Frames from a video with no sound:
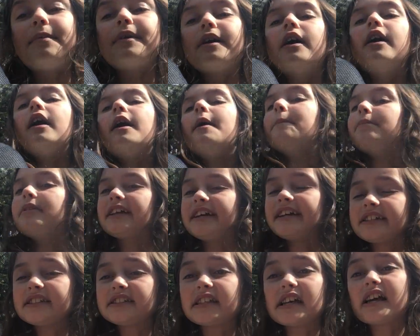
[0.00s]
Now.
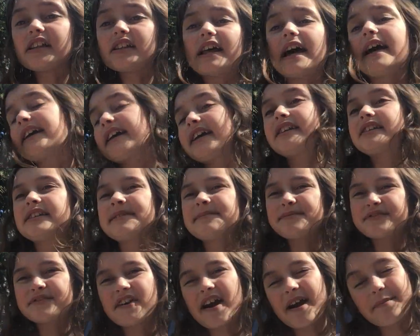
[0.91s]
Please like and
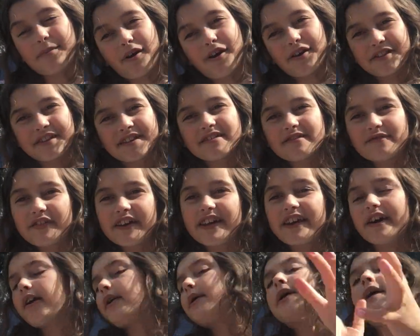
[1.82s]
subscribe on this
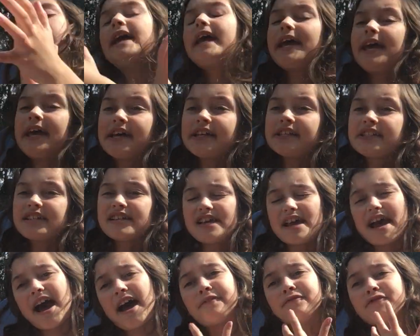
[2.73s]
video. And
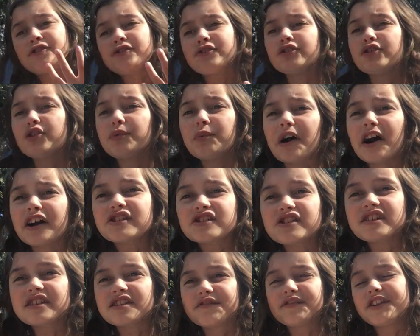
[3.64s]
after you
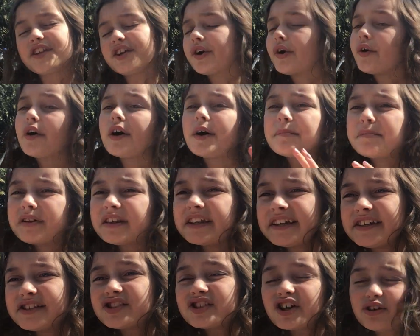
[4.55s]
watch this video,
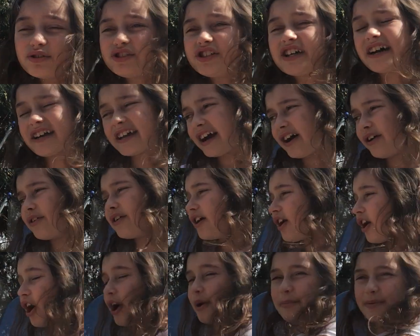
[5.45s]
please go check out
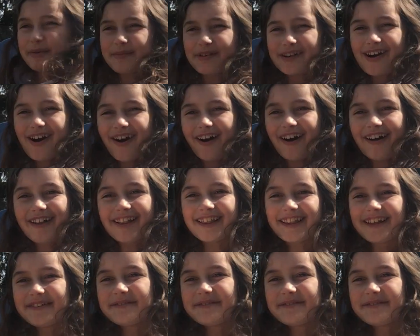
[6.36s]
Hyper McCall.